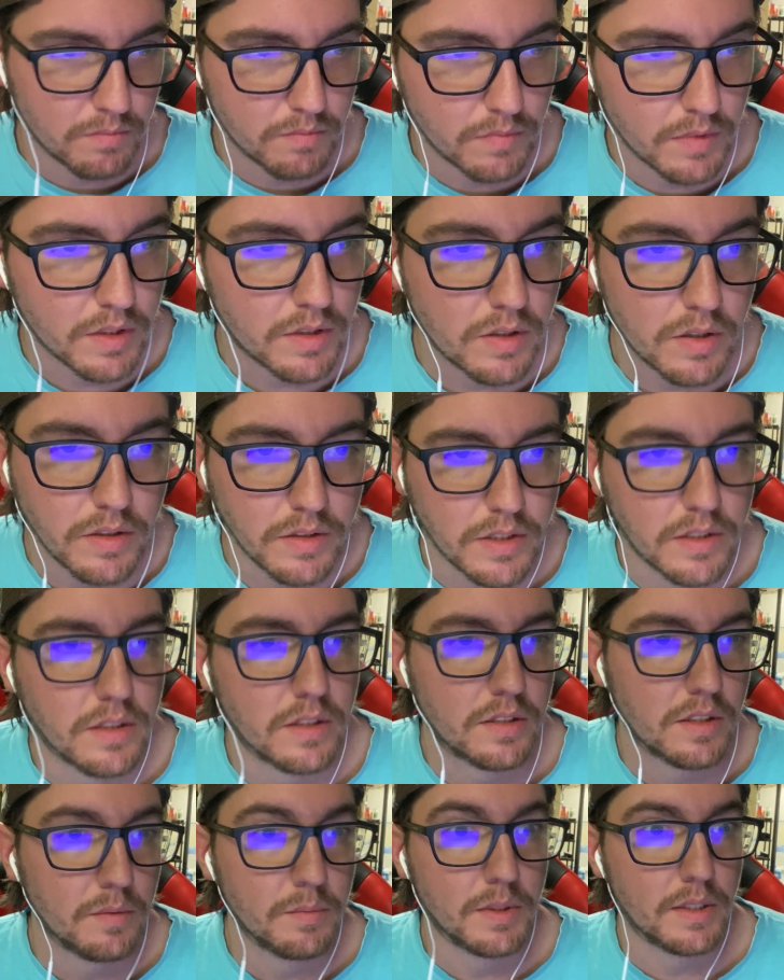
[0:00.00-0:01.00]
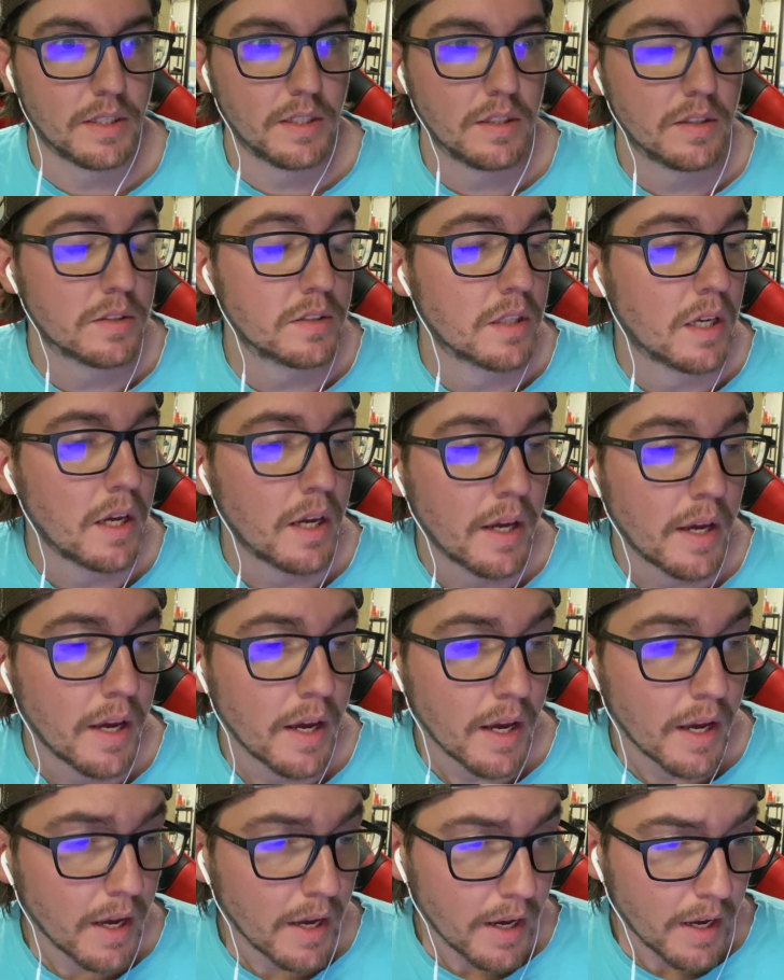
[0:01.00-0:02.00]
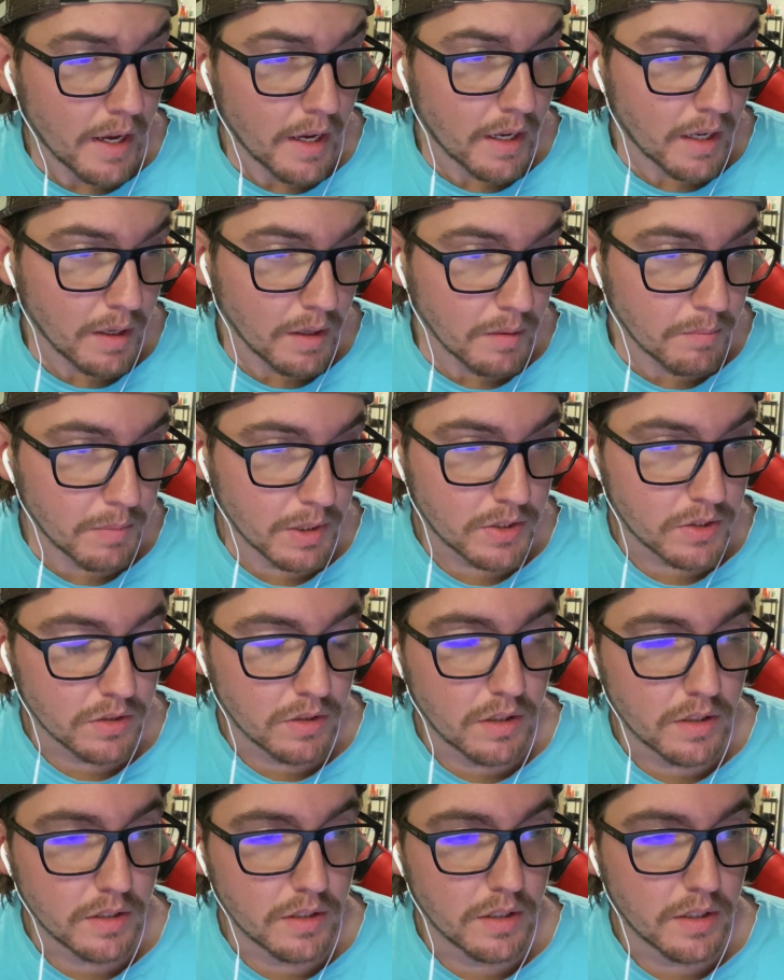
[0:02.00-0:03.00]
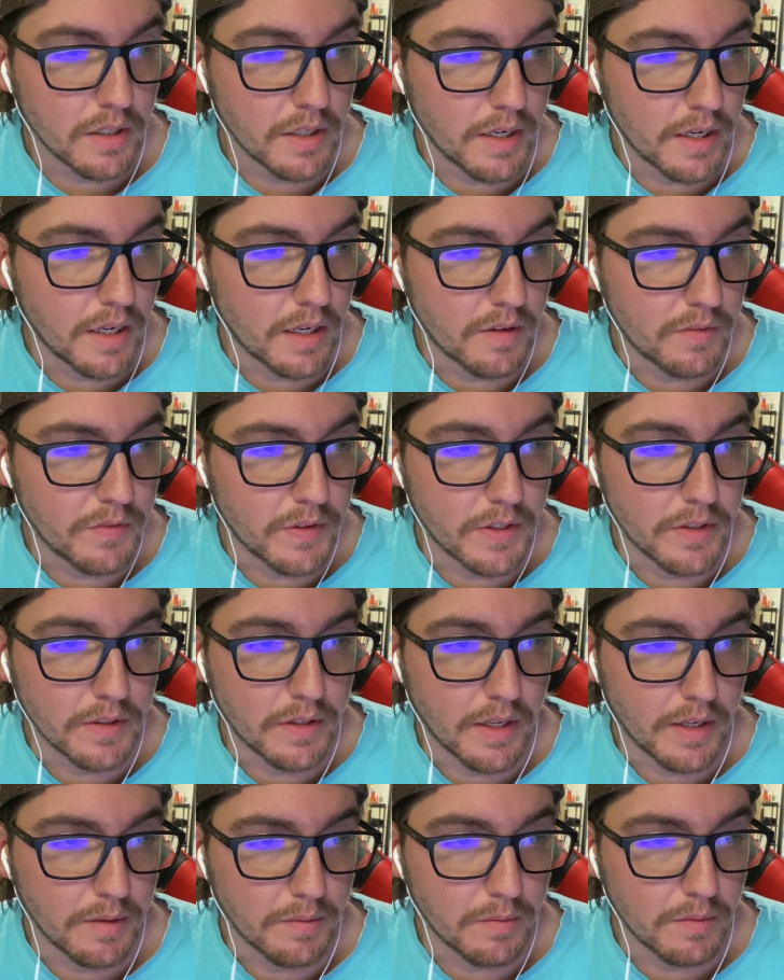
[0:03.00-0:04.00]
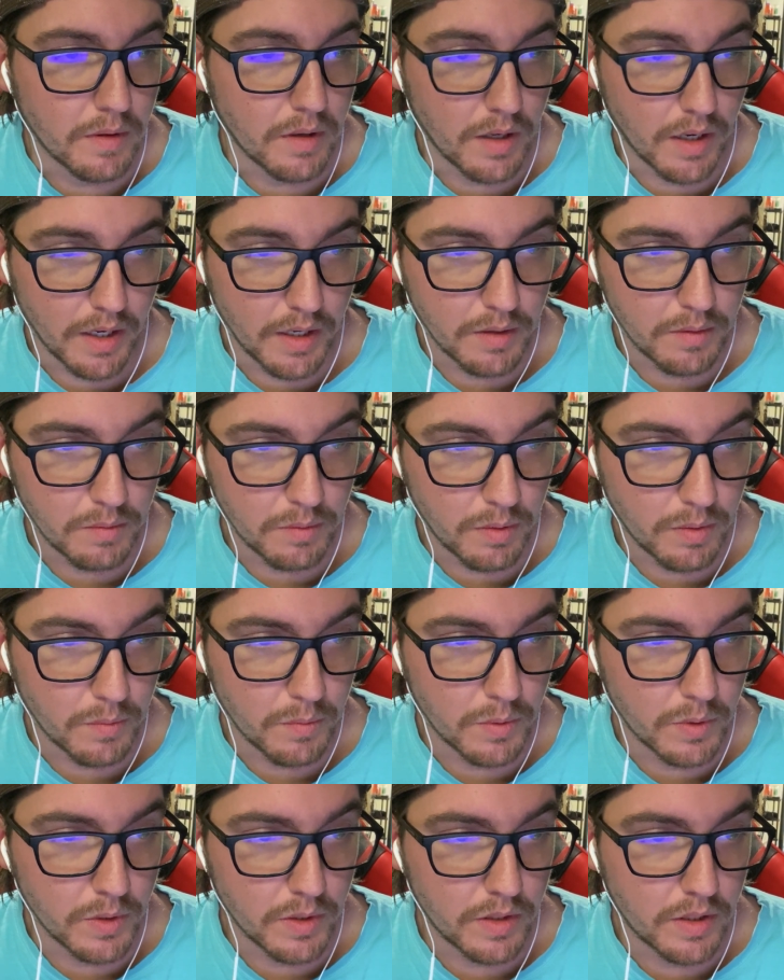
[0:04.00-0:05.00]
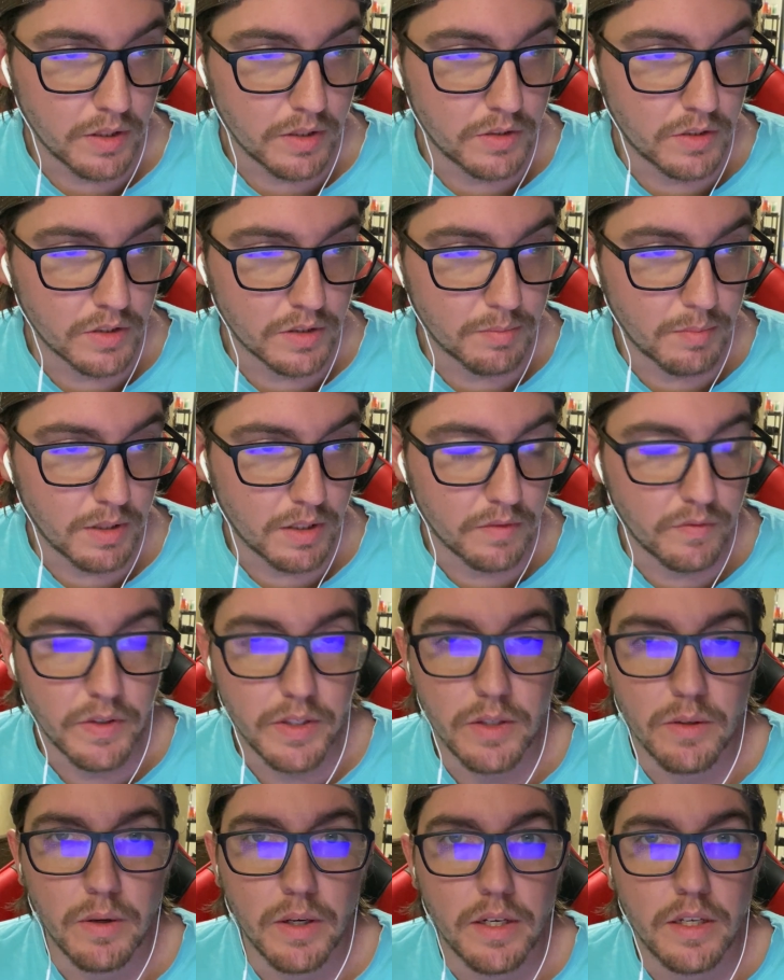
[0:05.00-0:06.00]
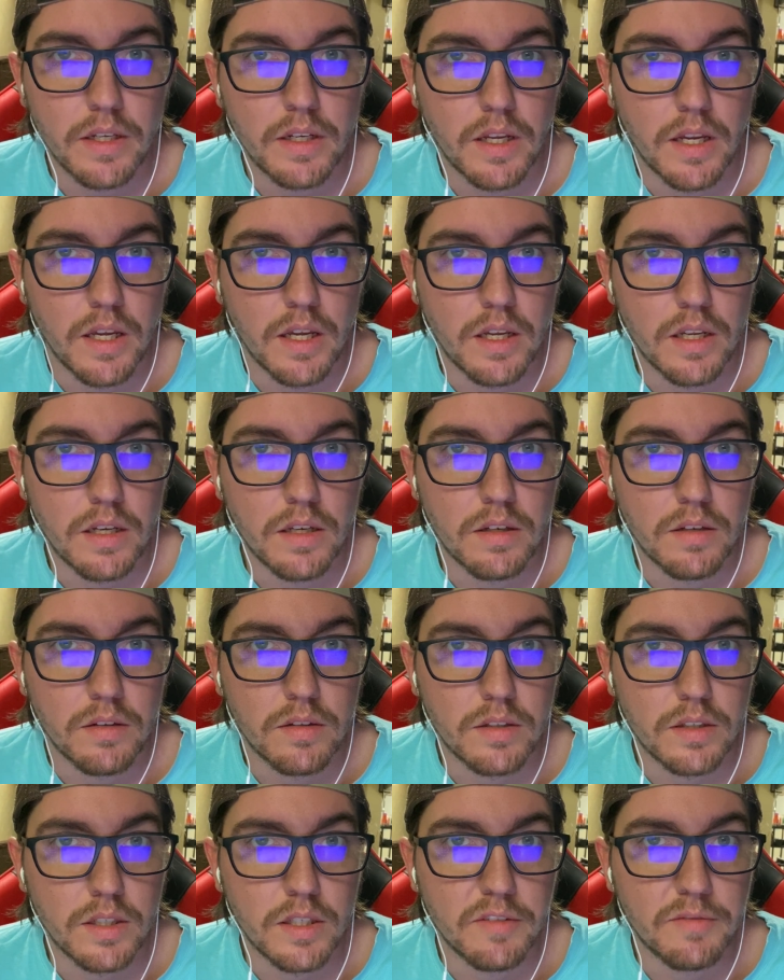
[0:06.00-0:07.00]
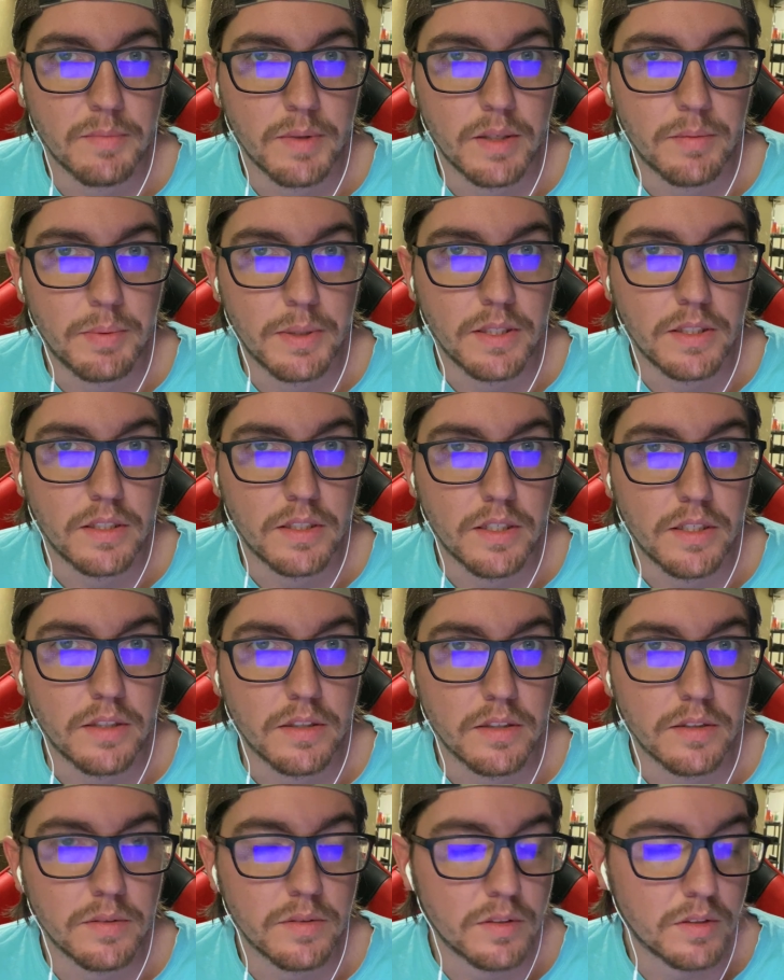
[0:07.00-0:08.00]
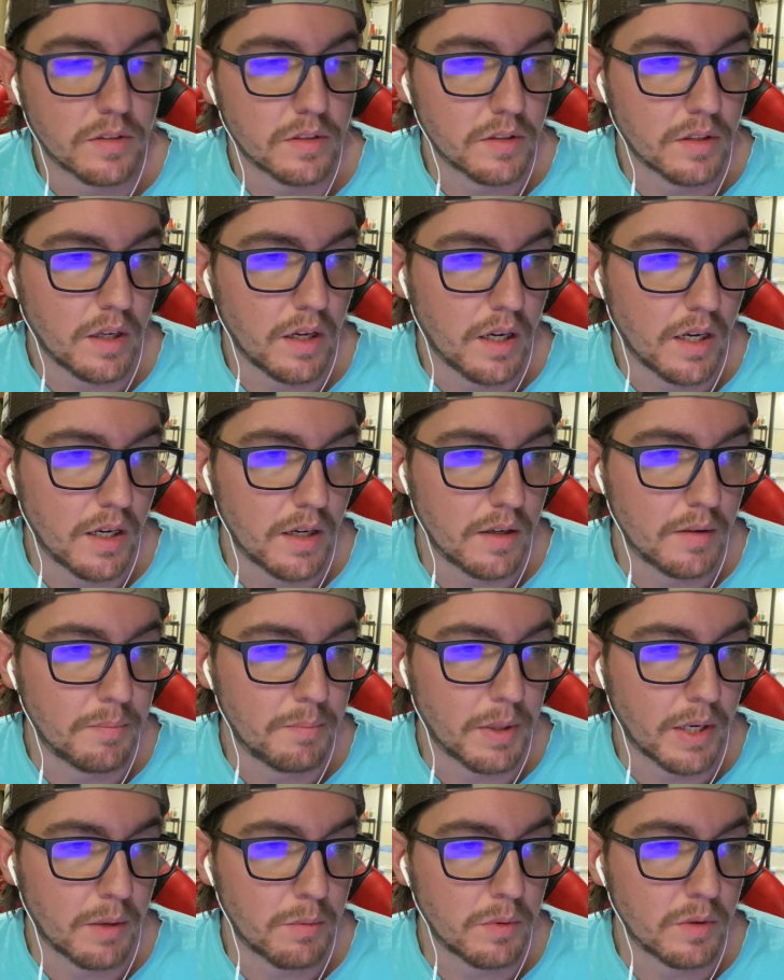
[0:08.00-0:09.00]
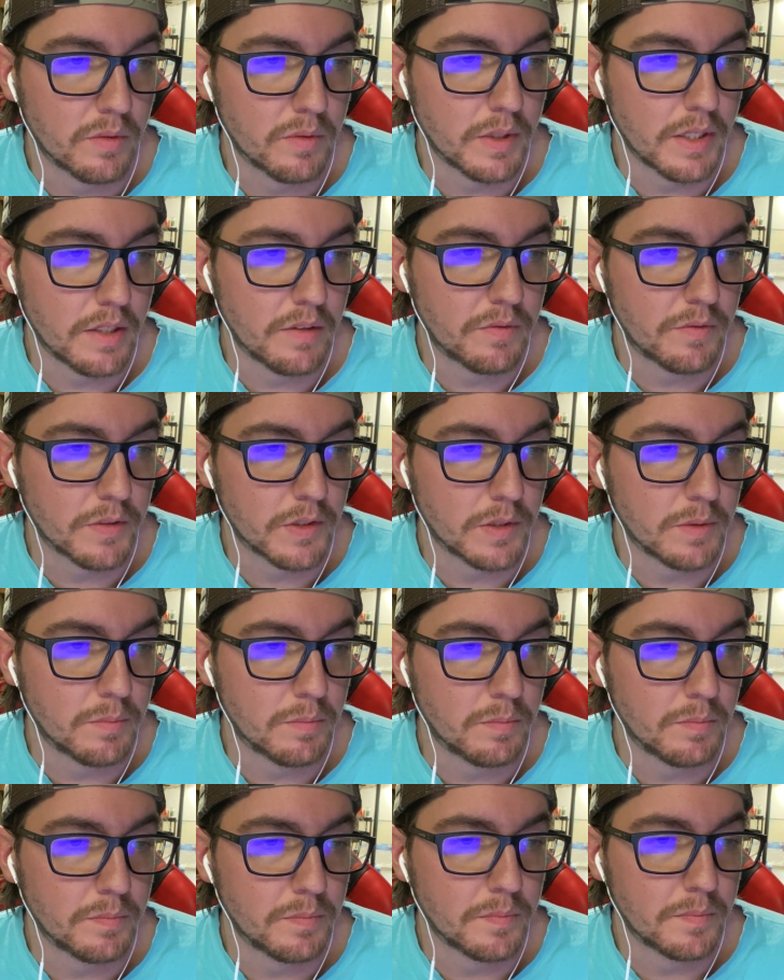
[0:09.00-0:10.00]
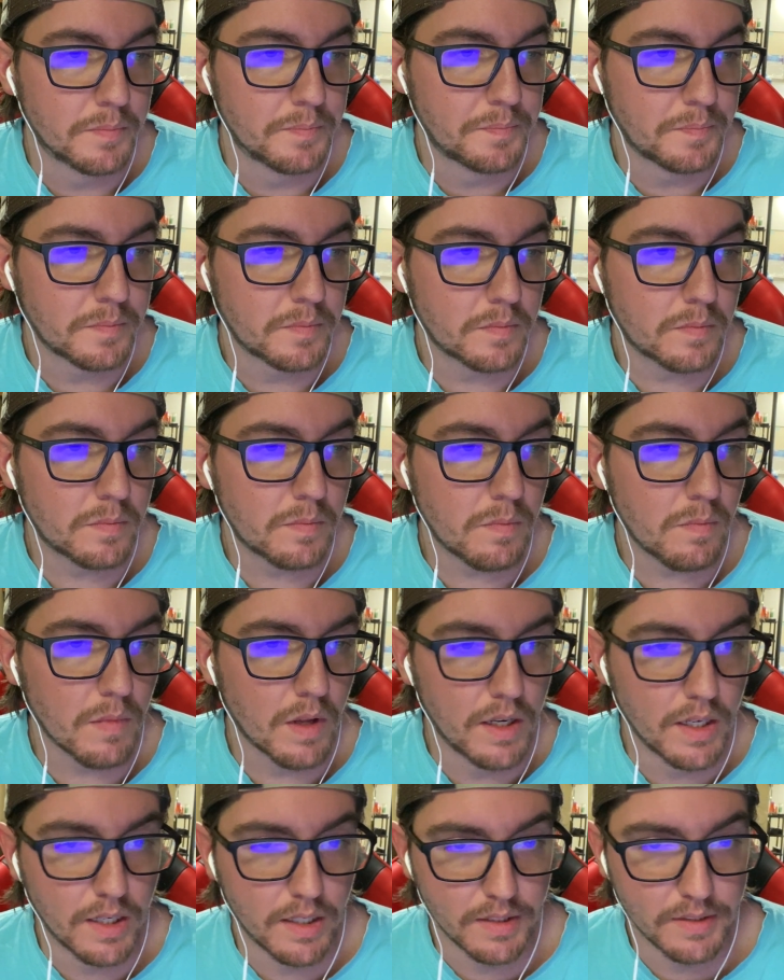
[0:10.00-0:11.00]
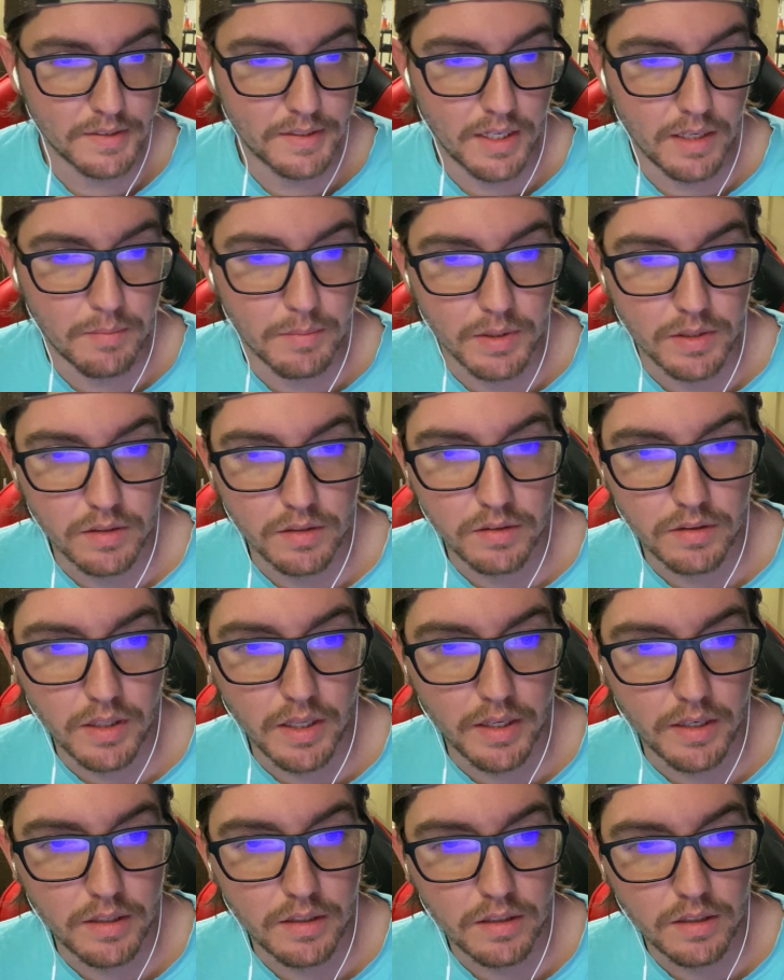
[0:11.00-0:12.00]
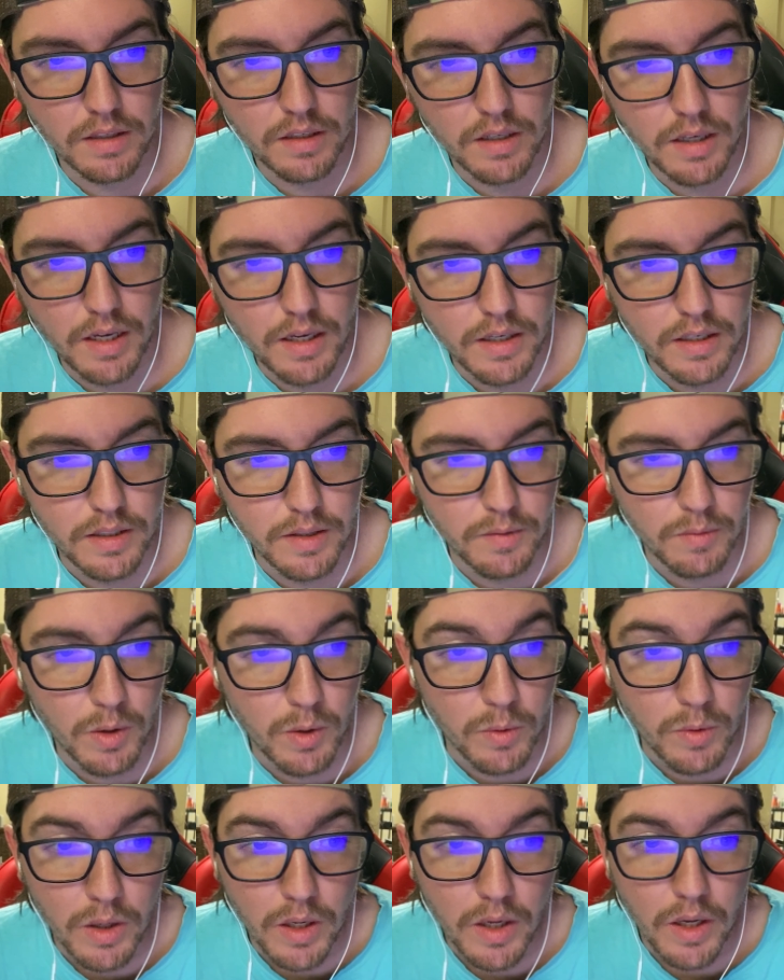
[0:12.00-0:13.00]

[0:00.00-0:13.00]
it turned into something else much longer, and I figured that I would just make a video on it and give my opinion here. But I will read from a statement that I wrote.